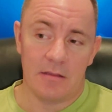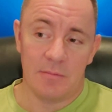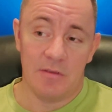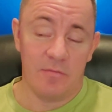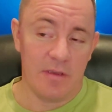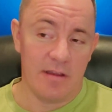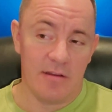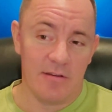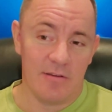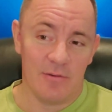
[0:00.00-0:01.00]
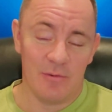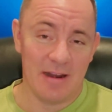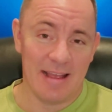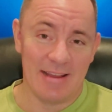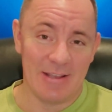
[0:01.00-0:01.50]
To be fair,
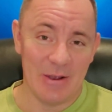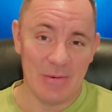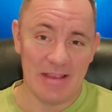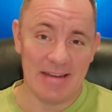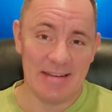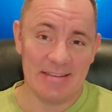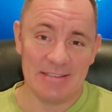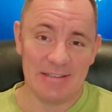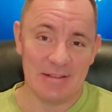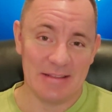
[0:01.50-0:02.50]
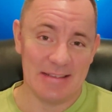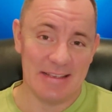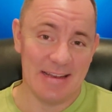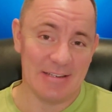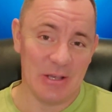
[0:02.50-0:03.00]
when I go into the
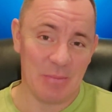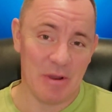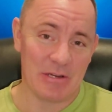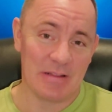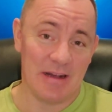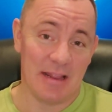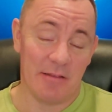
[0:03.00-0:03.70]
Intel parking lot,